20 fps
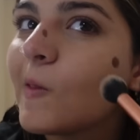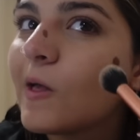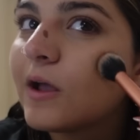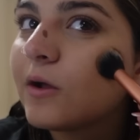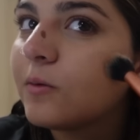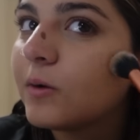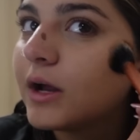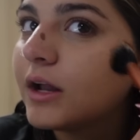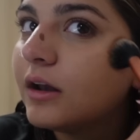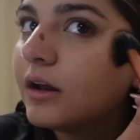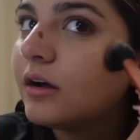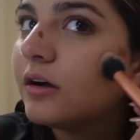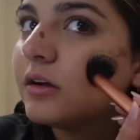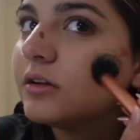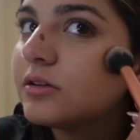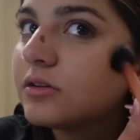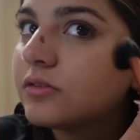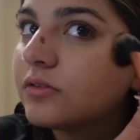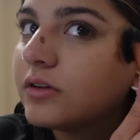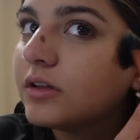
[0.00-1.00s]
Like right now, I
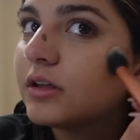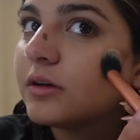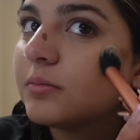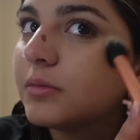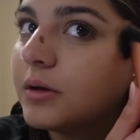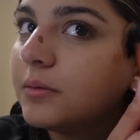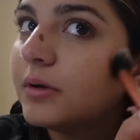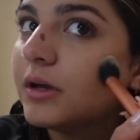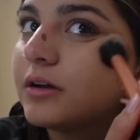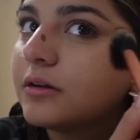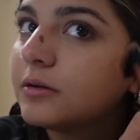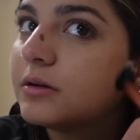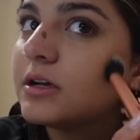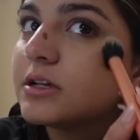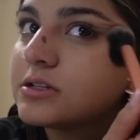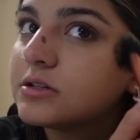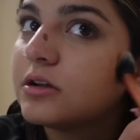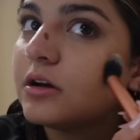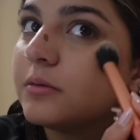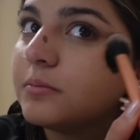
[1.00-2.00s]
just feel like my makeup
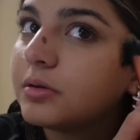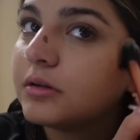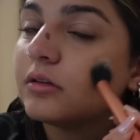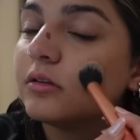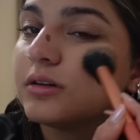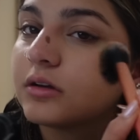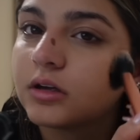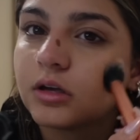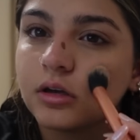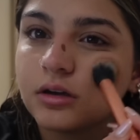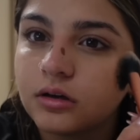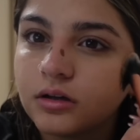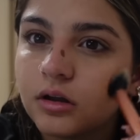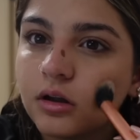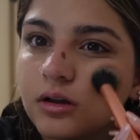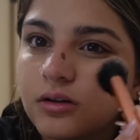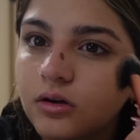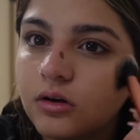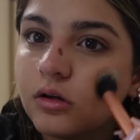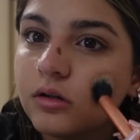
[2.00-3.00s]
has not been looking good
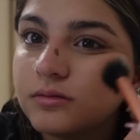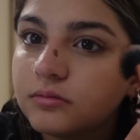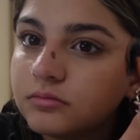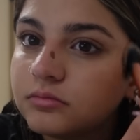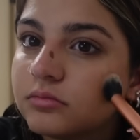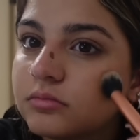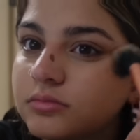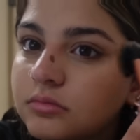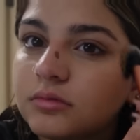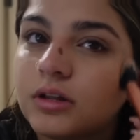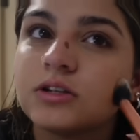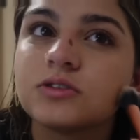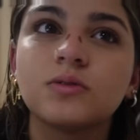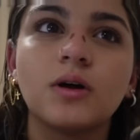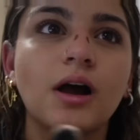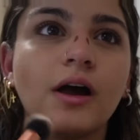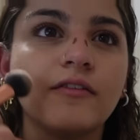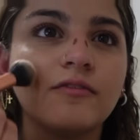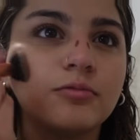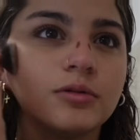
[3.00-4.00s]
at all. That's
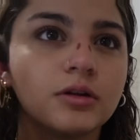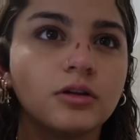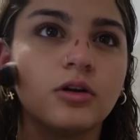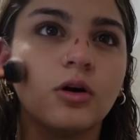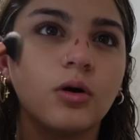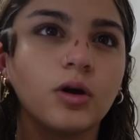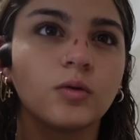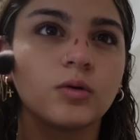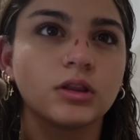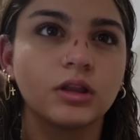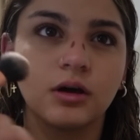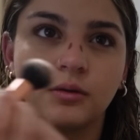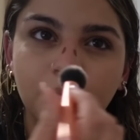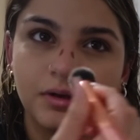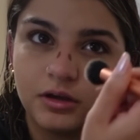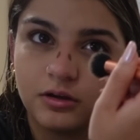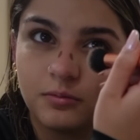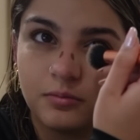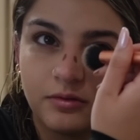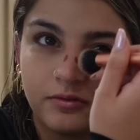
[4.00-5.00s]
why I've been going without
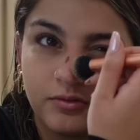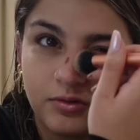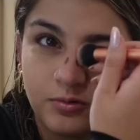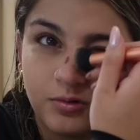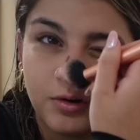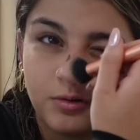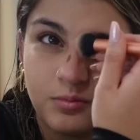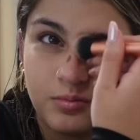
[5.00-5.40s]
makeup everywhere.